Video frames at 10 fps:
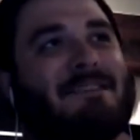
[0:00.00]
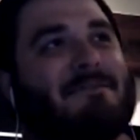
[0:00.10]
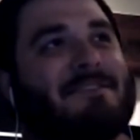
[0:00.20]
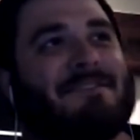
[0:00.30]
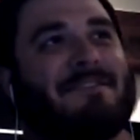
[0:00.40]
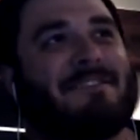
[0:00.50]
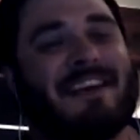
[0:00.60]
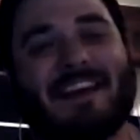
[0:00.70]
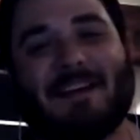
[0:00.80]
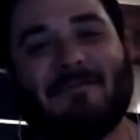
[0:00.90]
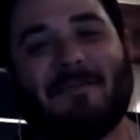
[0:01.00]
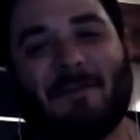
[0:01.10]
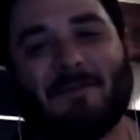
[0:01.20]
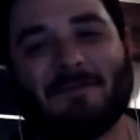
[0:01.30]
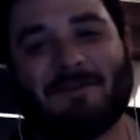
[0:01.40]
were taking
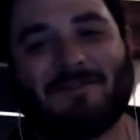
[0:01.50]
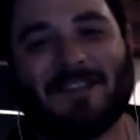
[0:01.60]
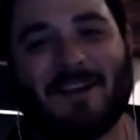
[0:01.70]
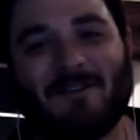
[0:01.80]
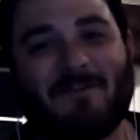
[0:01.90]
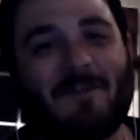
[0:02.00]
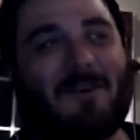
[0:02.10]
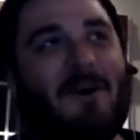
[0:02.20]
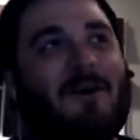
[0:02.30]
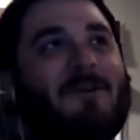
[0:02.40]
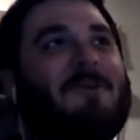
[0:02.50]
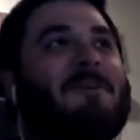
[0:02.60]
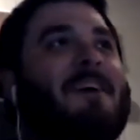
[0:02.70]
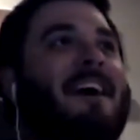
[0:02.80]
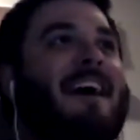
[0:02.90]
photos of Jennifer
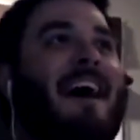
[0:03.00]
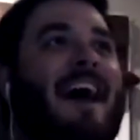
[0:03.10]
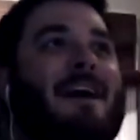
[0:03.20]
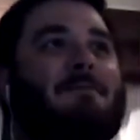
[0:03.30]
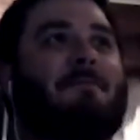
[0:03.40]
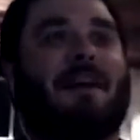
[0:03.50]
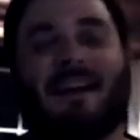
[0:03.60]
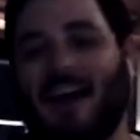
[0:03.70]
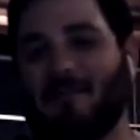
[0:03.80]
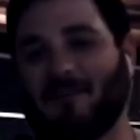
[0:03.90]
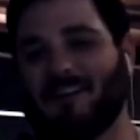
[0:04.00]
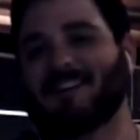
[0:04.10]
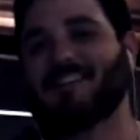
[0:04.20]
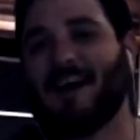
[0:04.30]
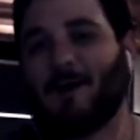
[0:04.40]
Garner at Ben
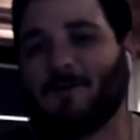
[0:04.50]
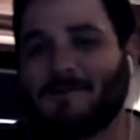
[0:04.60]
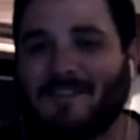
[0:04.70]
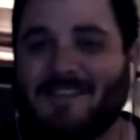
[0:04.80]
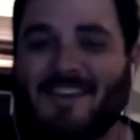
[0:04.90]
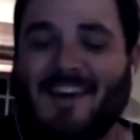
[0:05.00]
Affleck's house,